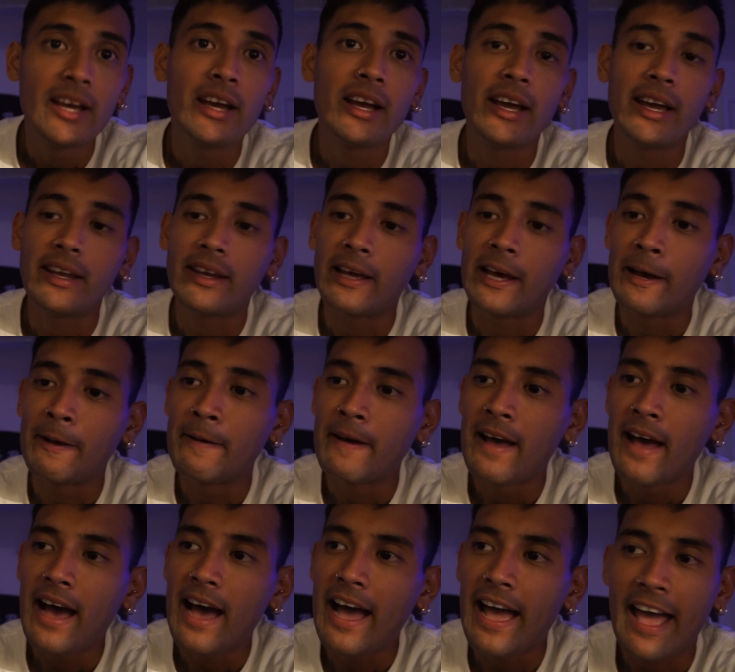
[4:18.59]
and
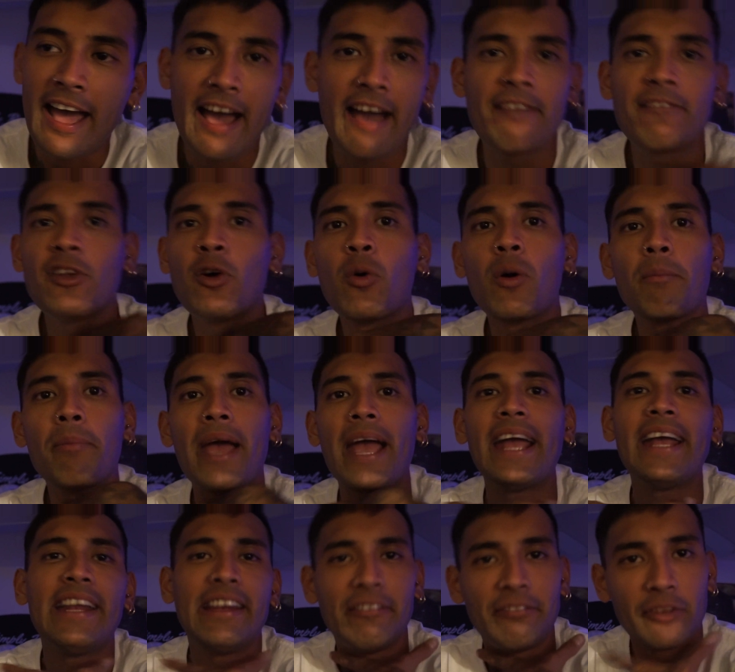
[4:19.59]
I know what
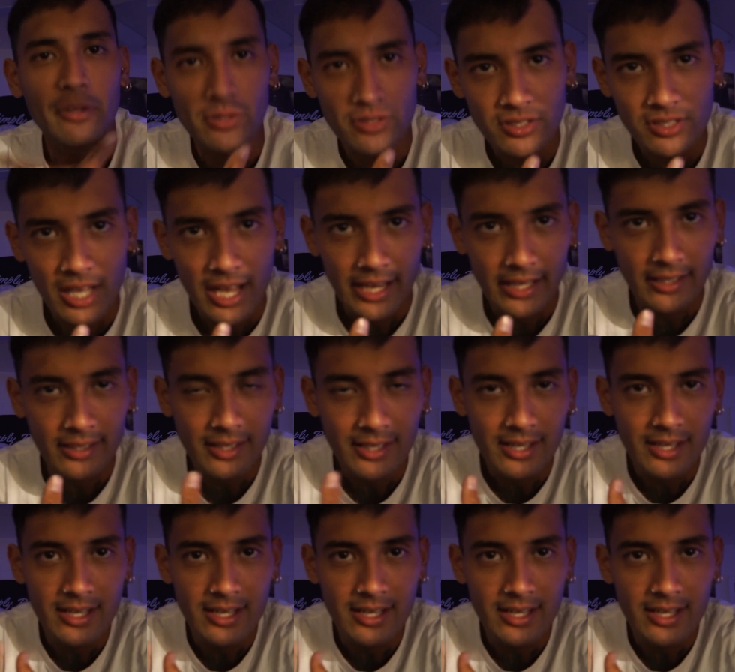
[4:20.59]
pain feels like.